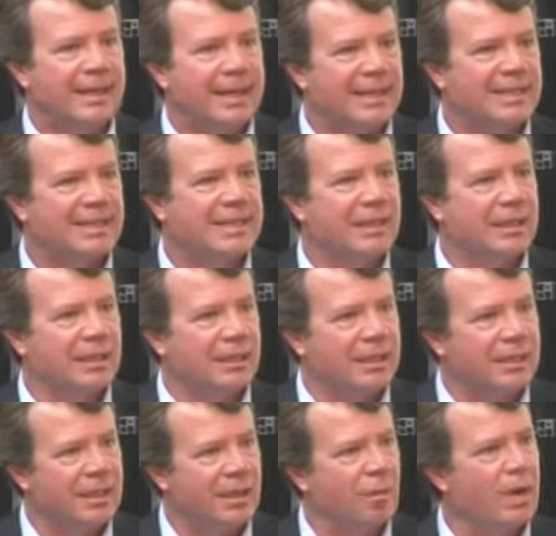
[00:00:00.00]
It's still
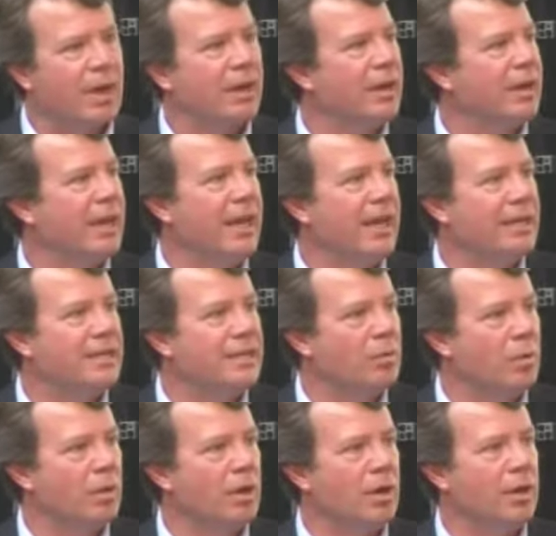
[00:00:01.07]
the rare case
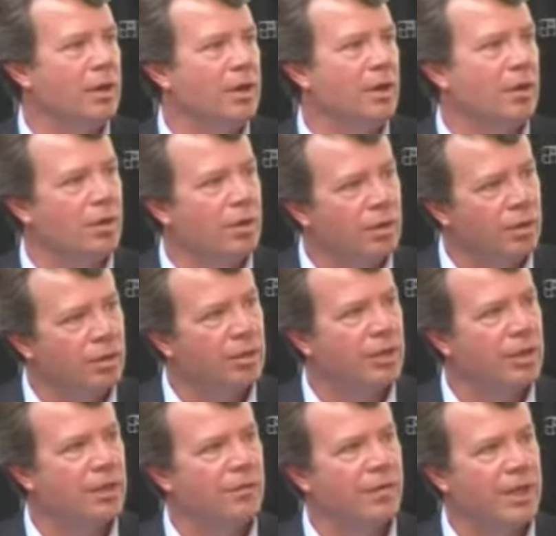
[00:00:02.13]
where
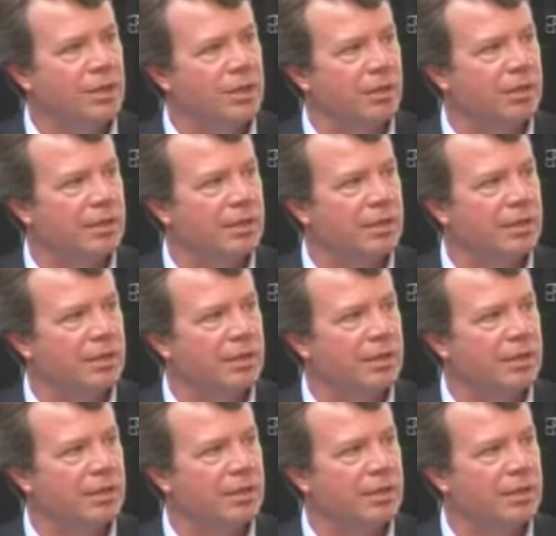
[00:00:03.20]
good innovation,